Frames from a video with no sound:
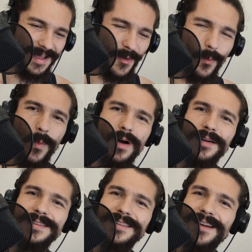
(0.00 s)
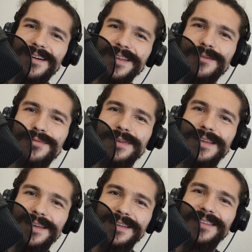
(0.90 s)
Why did I
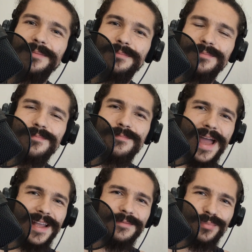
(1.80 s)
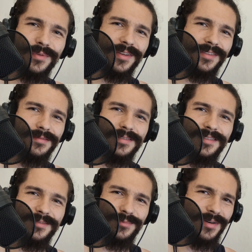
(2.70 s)
create mad
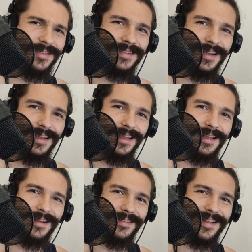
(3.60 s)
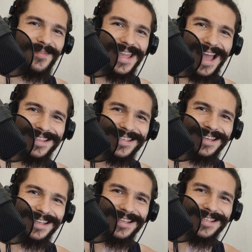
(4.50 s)
productivity, right? The answer
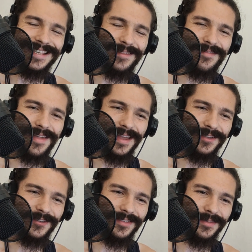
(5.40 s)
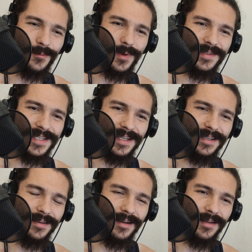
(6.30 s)
is that one
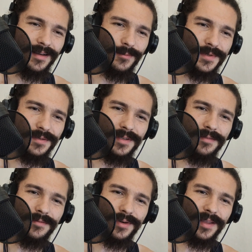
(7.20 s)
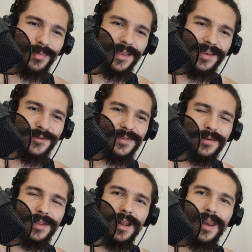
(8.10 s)
day I, I was looking for an application that
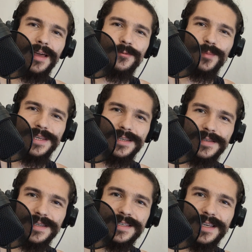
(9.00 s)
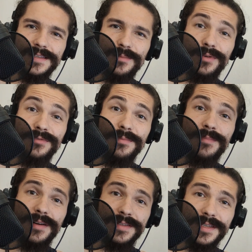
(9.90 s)
would allow me to set up
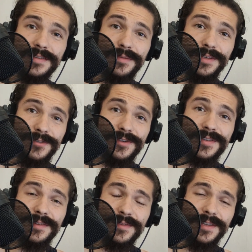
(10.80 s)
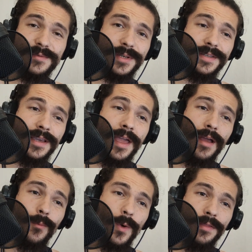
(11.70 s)
reminders for interesting things because
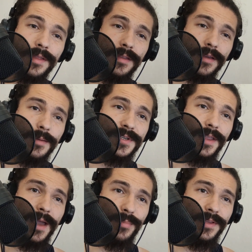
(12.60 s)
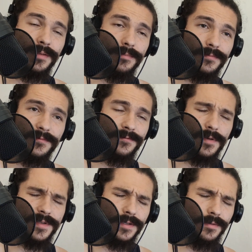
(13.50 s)
one thing that kept on happening
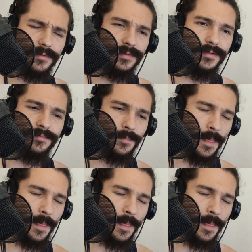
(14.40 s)
far too often